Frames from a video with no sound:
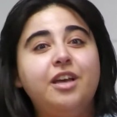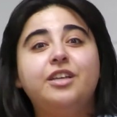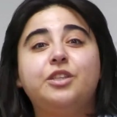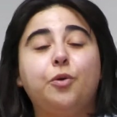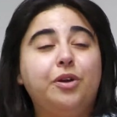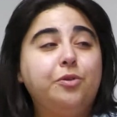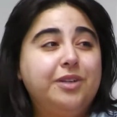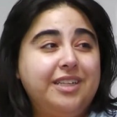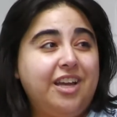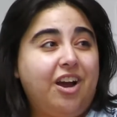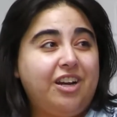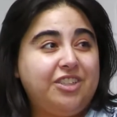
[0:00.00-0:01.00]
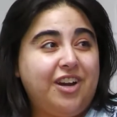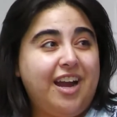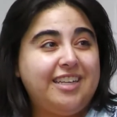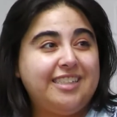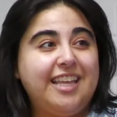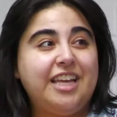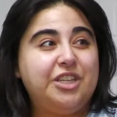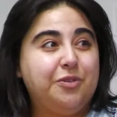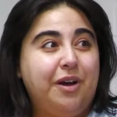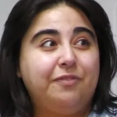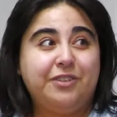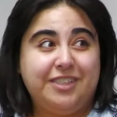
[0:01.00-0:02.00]
So we really are trying to set you
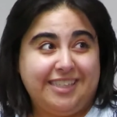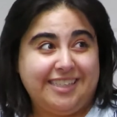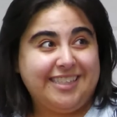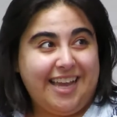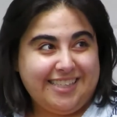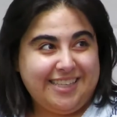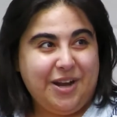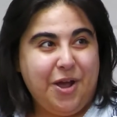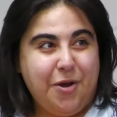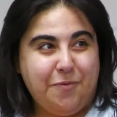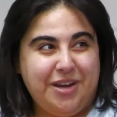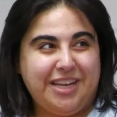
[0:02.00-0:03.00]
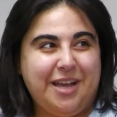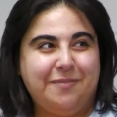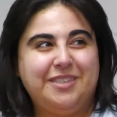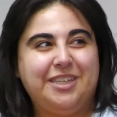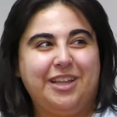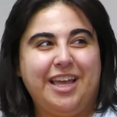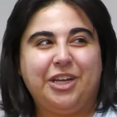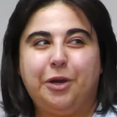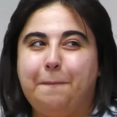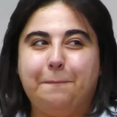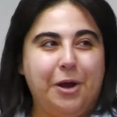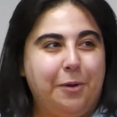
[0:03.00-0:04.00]
up for success at home when it comes to like your
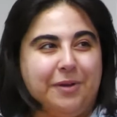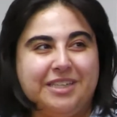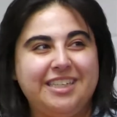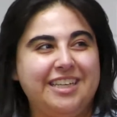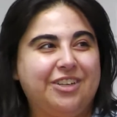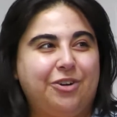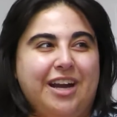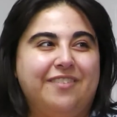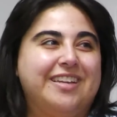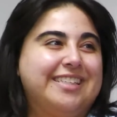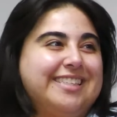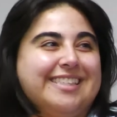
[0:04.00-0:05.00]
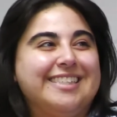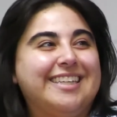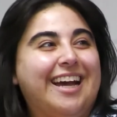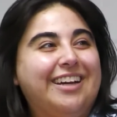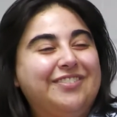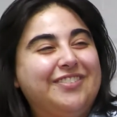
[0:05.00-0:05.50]
boba tea cravings and stuff.